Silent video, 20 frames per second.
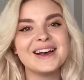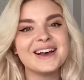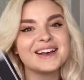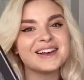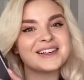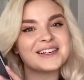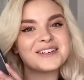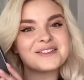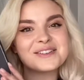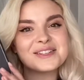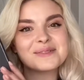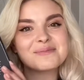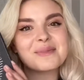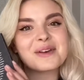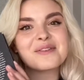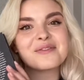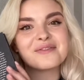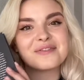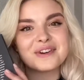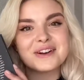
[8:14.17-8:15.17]
Here is my
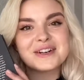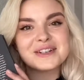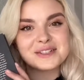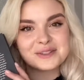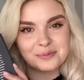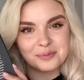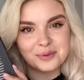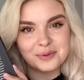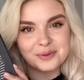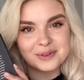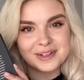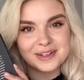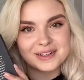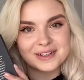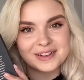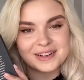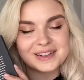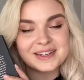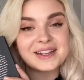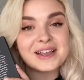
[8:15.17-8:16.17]
first book
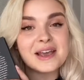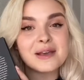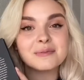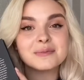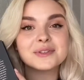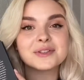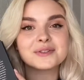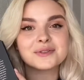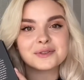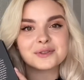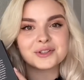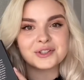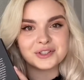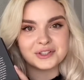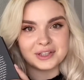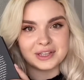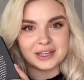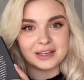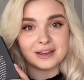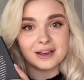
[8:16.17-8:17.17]
named Tu
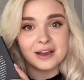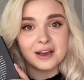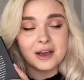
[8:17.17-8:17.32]
Știi,